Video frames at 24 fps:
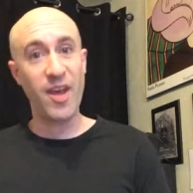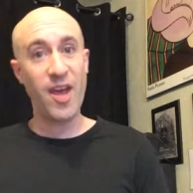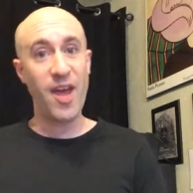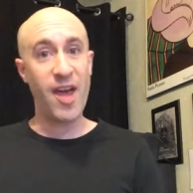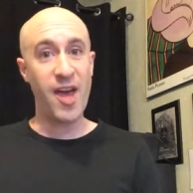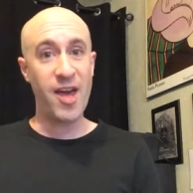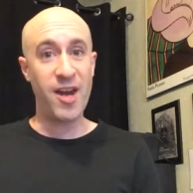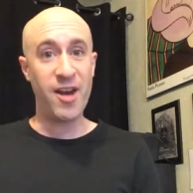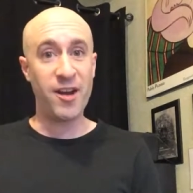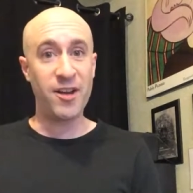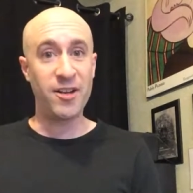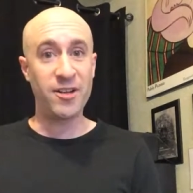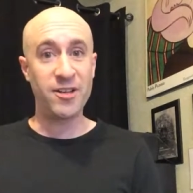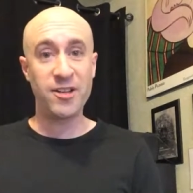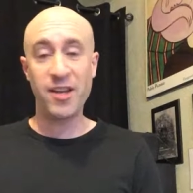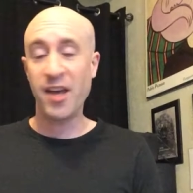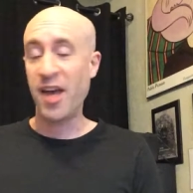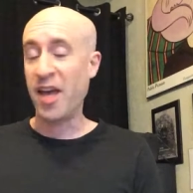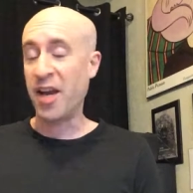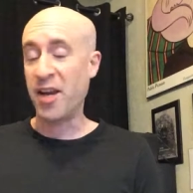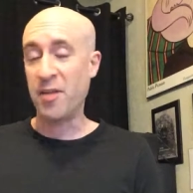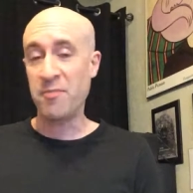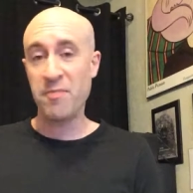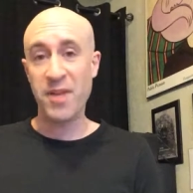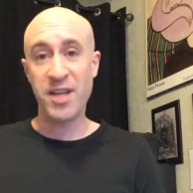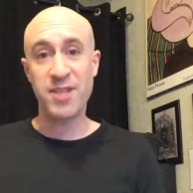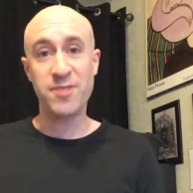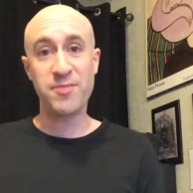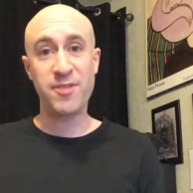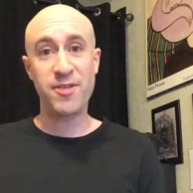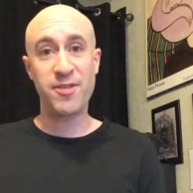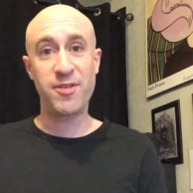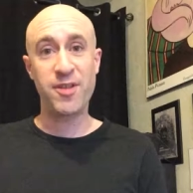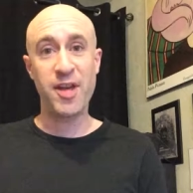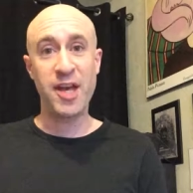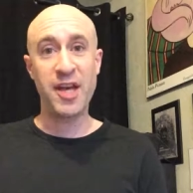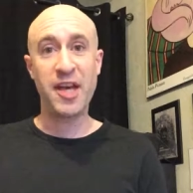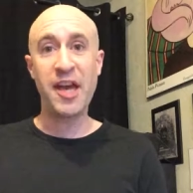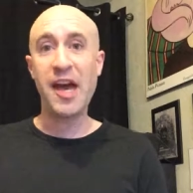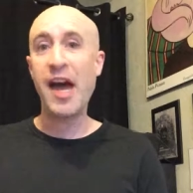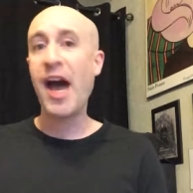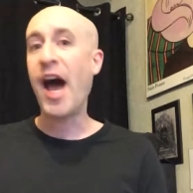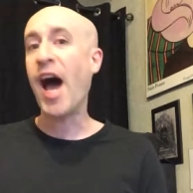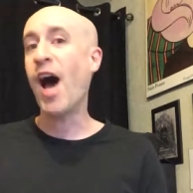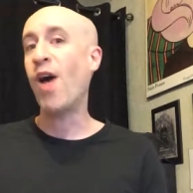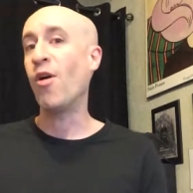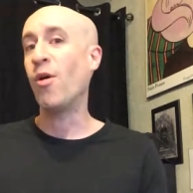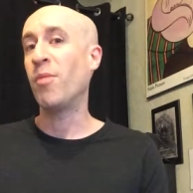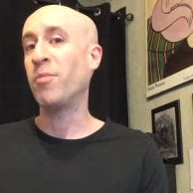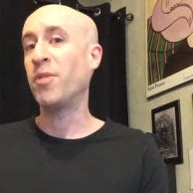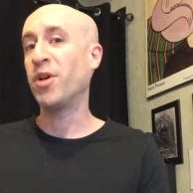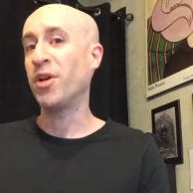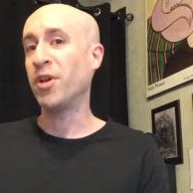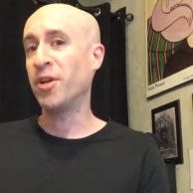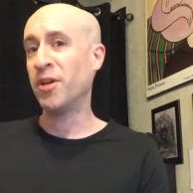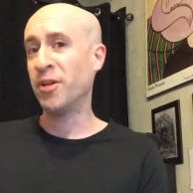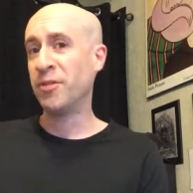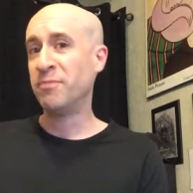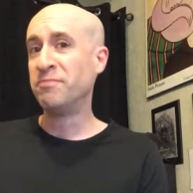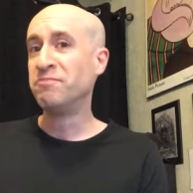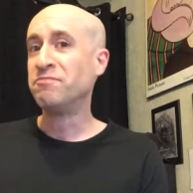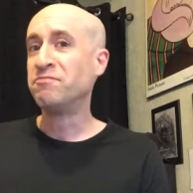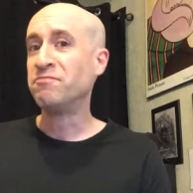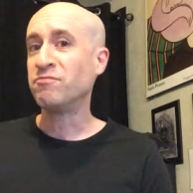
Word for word: and I, and it makes me think how I'm going to